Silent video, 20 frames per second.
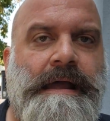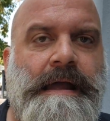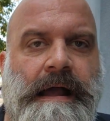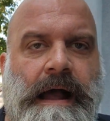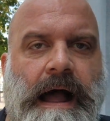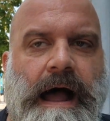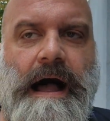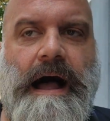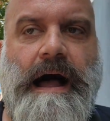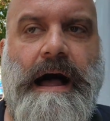
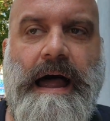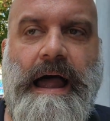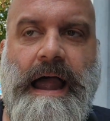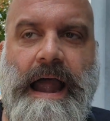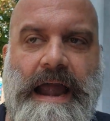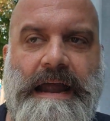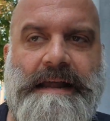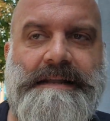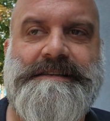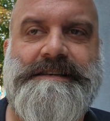
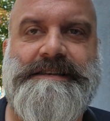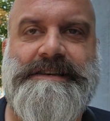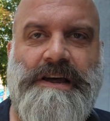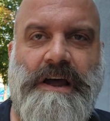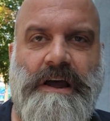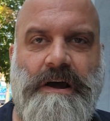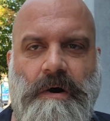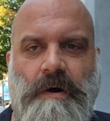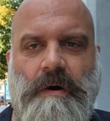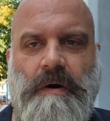And
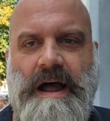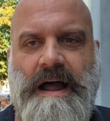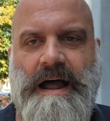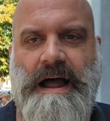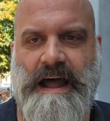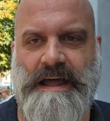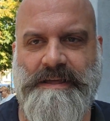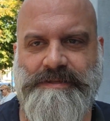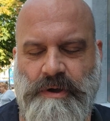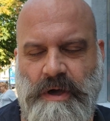so
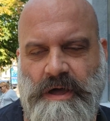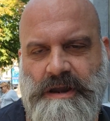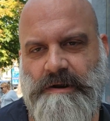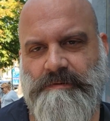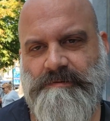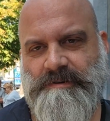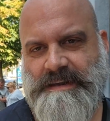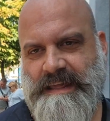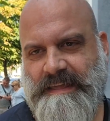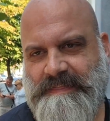I thought I
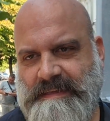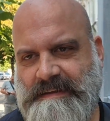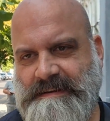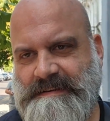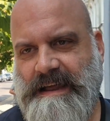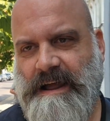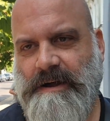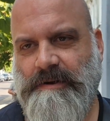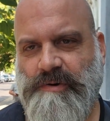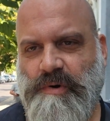would get
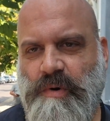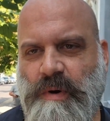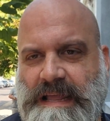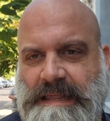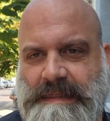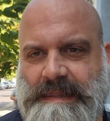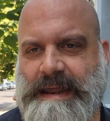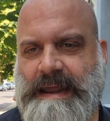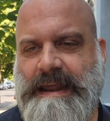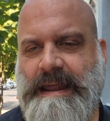this out
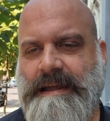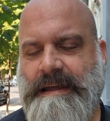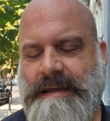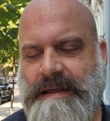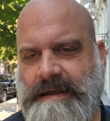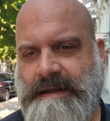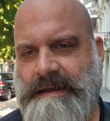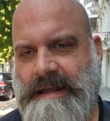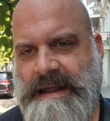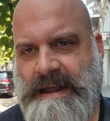quickly
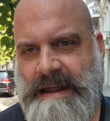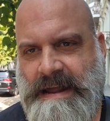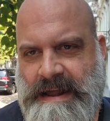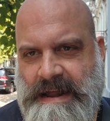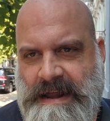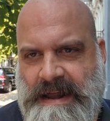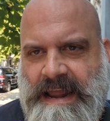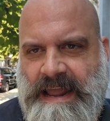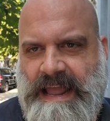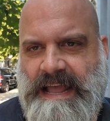
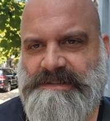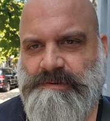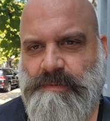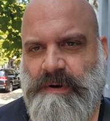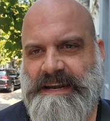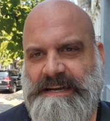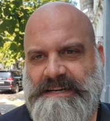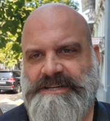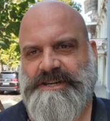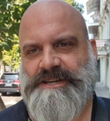as a
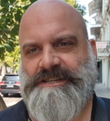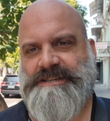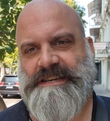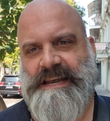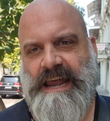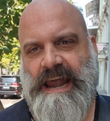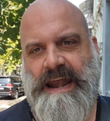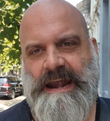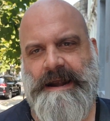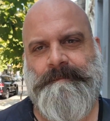way to just
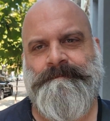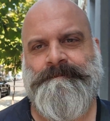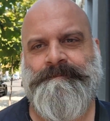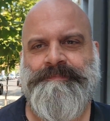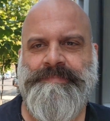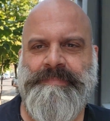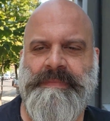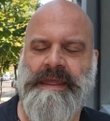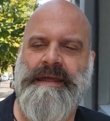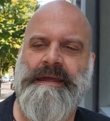say,
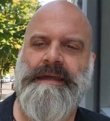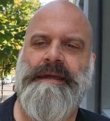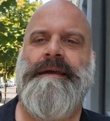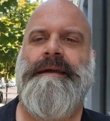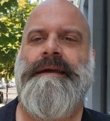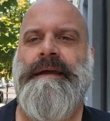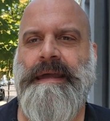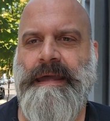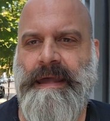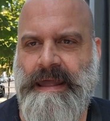
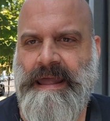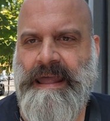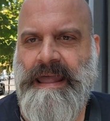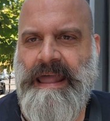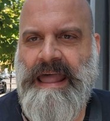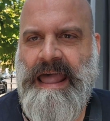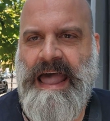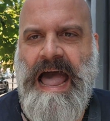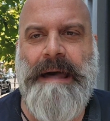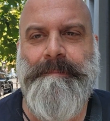
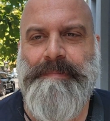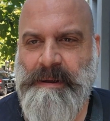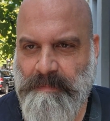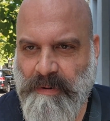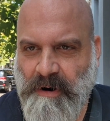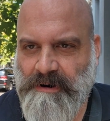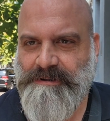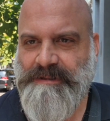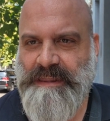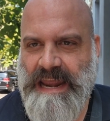happy
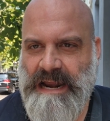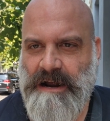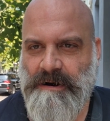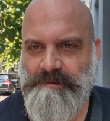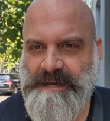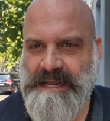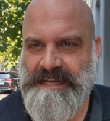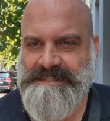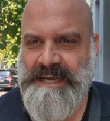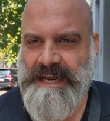birthday,
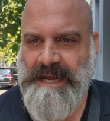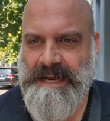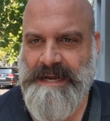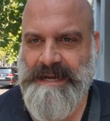Odessa.